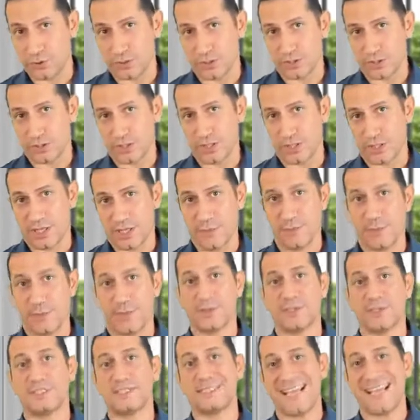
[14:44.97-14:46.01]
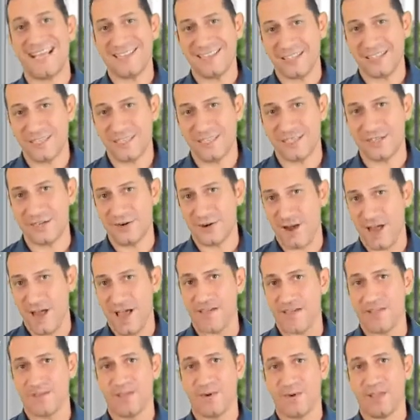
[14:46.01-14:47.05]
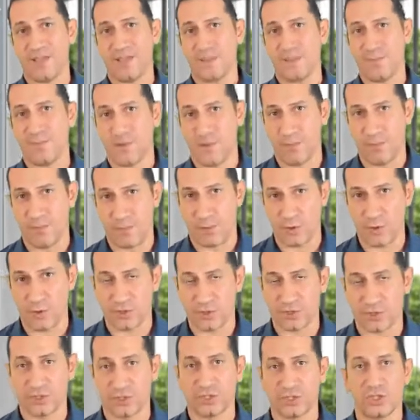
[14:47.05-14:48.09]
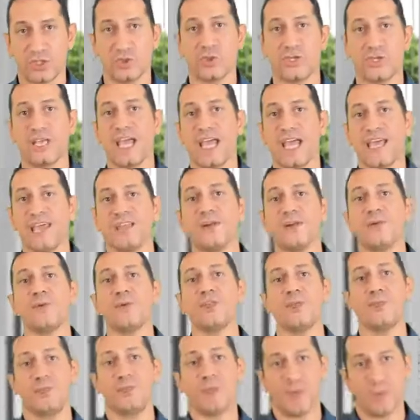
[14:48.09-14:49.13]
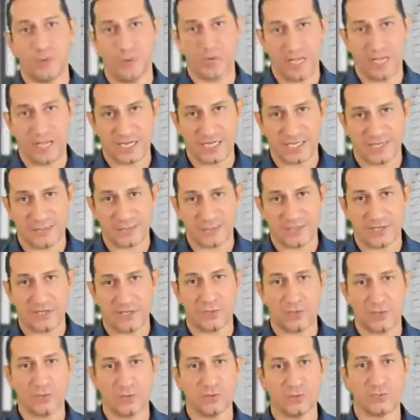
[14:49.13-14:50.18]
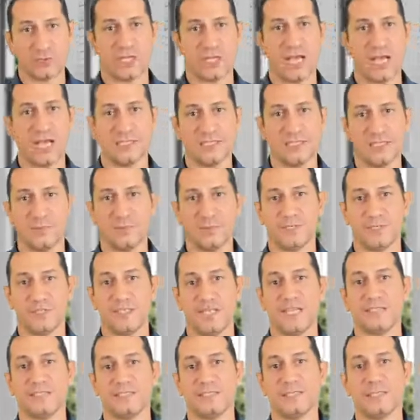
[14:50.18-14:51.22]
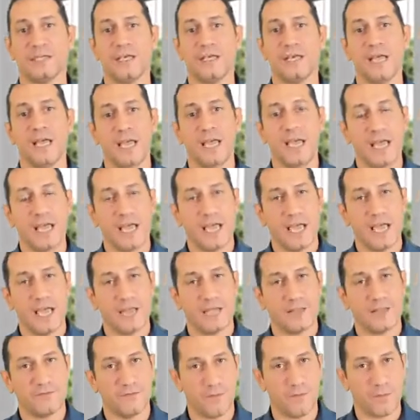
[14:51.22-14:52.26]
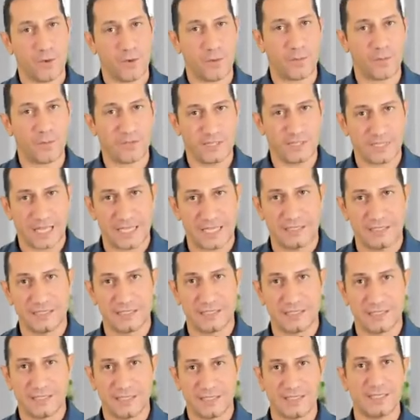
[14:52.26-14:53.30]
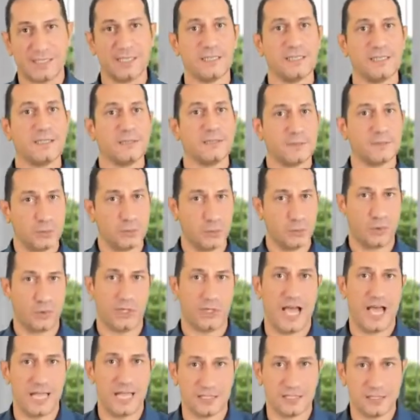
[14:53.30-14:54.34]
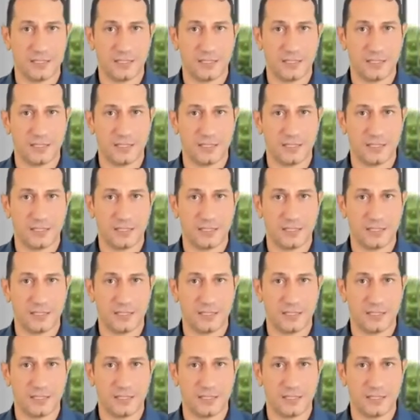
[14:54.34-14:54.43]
the percentage derived by the proportion together with the population, because 100% and 4%, it's still 2 cattle